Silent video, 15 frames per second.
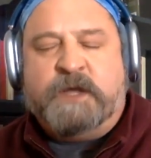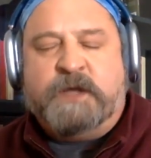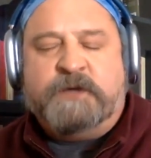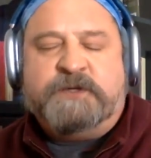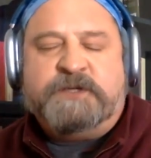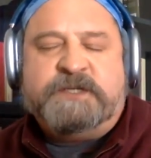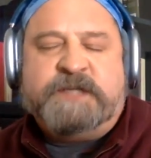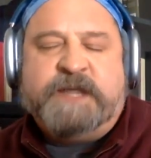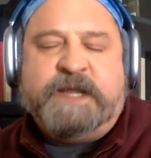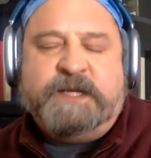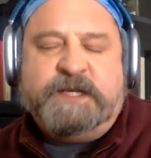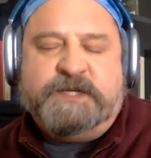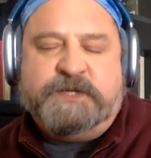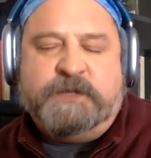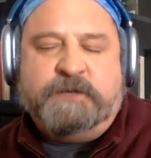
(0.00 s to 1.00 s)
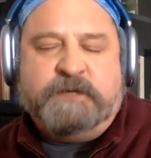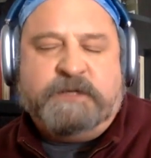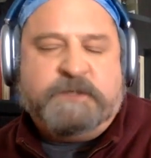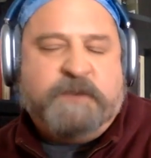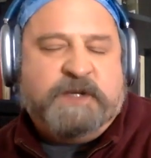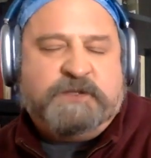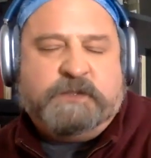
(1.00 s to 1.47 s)
to understand each other,
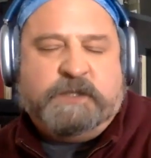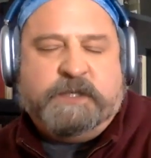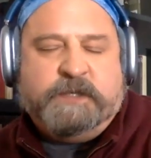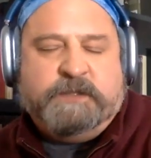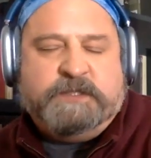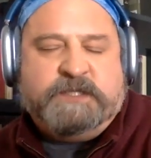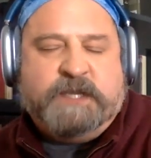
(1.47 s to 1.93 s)
especially